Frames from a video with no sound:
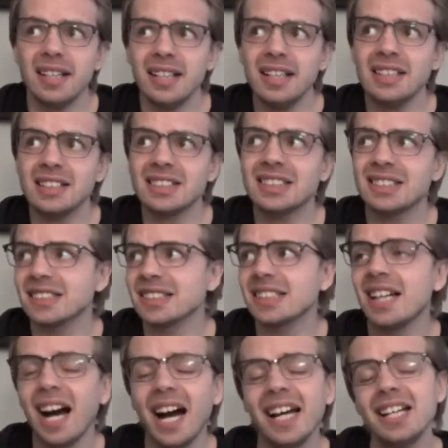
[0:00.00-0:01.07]
is
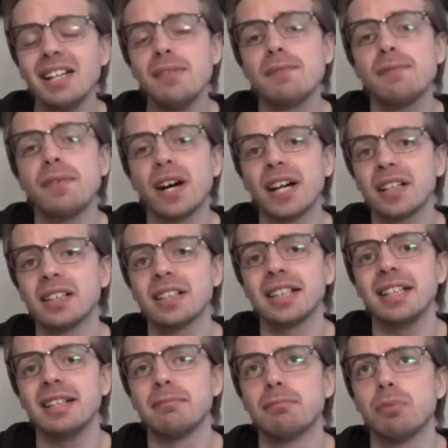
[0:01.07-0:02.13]
kind of
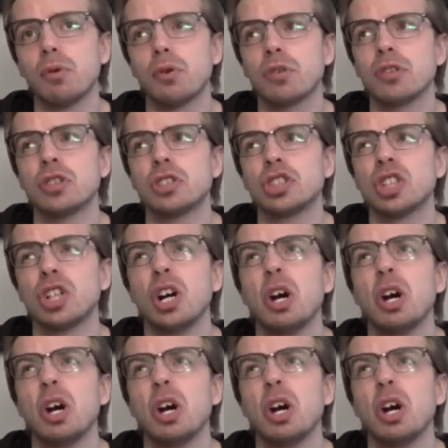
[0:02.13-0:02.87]
vitally important